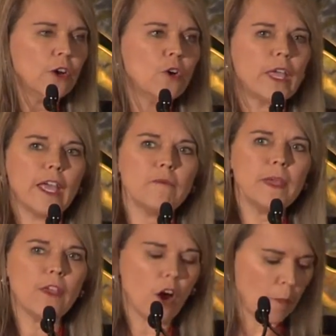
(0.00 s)
who gave me
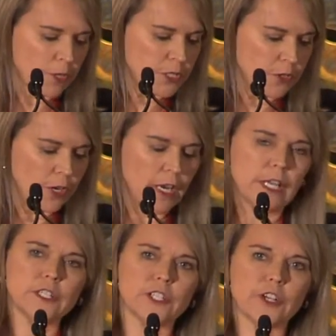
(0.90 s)
the
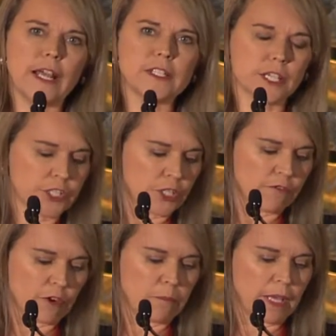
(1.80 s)
opportunity to transition
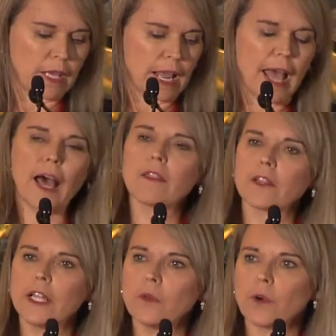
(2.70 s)
from being an
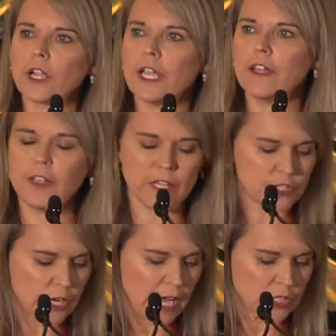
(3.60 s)
athlete working in the
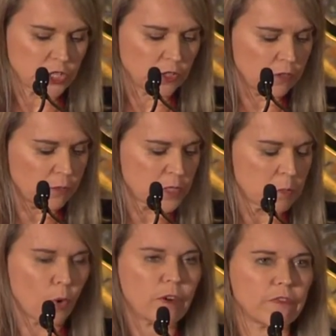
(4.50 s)
international
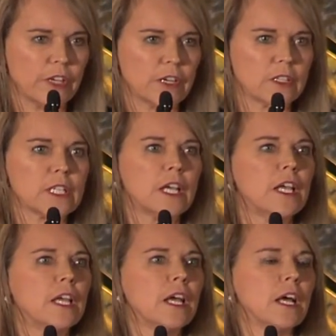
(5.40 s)
sport field
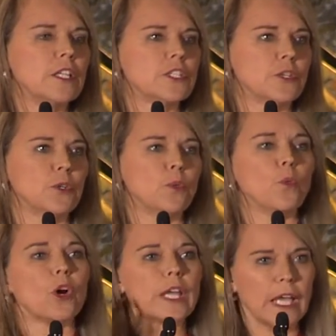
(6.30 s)
to
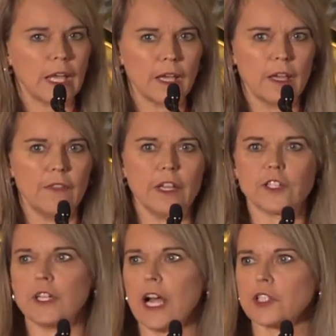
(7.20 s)
working in the
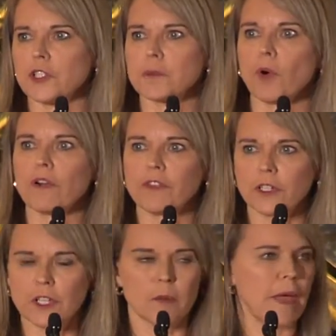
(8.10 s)
international sport
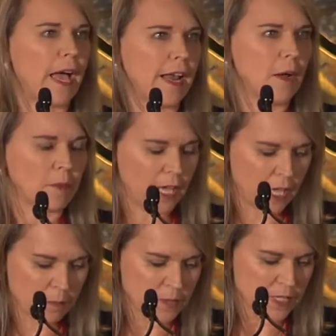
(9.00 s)
field at the Pan Am
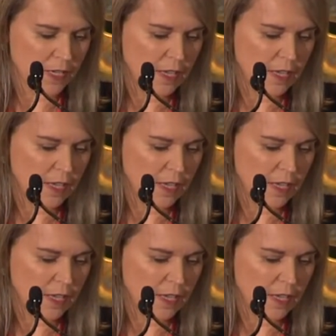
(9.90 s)
Games,